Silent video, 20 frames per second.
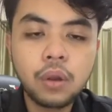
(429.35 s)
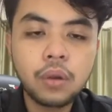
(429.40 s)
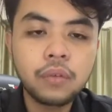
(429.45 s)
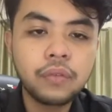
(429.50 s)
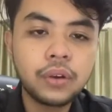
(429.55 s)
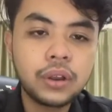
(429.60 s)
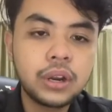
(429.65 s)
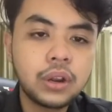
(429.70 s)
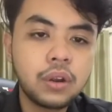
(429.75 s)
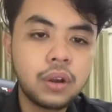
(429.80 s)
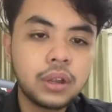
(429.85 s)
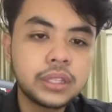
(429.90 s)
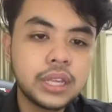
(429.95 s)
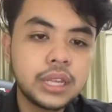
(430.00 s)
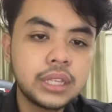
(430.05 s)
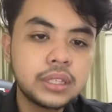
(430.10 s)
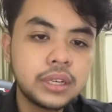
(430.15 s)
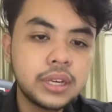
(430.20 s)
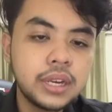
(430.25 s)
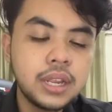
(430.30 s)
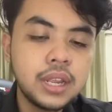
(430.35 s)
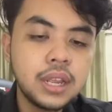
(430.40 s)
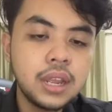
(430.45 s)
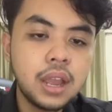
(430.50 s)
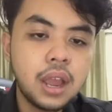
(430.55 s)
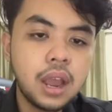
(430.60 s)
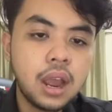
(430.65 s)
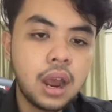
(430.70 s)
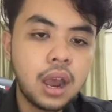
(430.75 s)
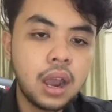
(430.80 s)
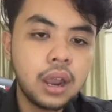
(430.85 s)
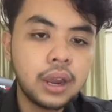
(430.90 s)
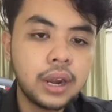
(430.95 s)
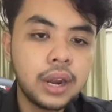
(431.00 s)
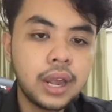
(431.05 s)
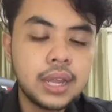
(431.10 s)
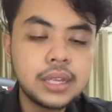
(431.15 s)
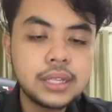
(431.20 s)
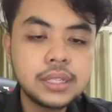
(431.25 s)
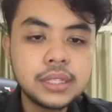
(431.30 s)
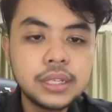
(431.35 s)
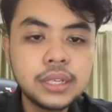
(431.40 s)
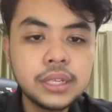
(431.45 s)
For the quartile 3, I got the answer